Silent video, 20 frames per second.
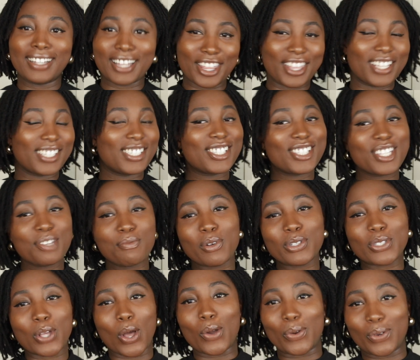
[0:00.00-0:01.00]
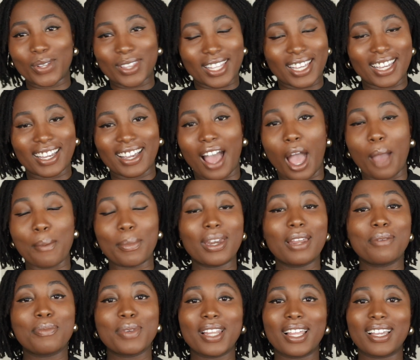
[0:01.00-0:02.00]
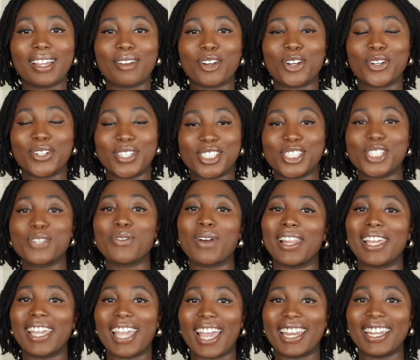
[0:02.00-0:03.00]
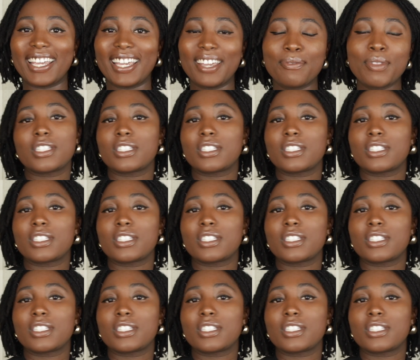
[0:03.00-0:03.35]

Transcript: This is the most awkward thing. I'm gonna be like cringing while I edit.